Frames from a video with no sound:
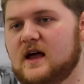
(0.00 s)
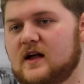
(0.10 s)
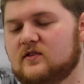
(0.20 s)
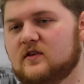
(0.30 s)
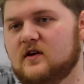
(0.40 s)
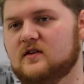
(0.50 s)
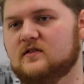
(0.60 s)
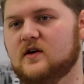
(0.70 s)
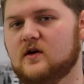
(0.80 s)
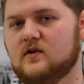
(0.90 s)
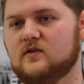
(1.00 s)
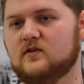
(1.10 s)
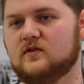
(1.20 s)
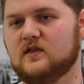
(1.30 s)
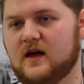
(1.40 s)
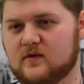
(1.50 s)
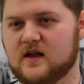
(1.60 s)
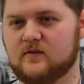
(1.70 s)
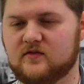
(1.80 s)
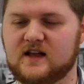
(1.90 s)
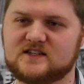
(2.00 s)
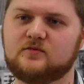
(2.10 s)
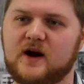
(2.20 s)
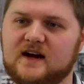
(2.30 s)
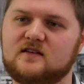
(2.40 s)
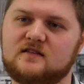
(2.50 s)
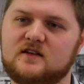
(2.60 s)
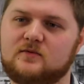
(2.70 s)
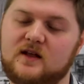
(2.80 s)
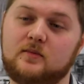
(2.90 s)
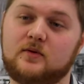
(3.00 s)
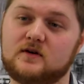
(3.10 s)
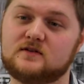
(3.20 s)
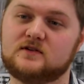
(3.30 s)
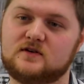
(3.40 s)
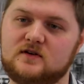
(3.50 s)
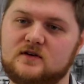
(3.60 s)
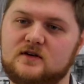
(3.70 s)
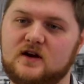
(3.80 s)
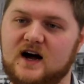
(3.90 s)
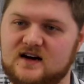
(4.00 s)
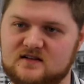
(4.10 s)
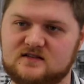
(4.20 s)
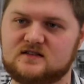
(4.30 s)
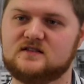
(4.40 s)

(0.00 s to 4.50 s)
And so it's that reflective practice that is really important to artists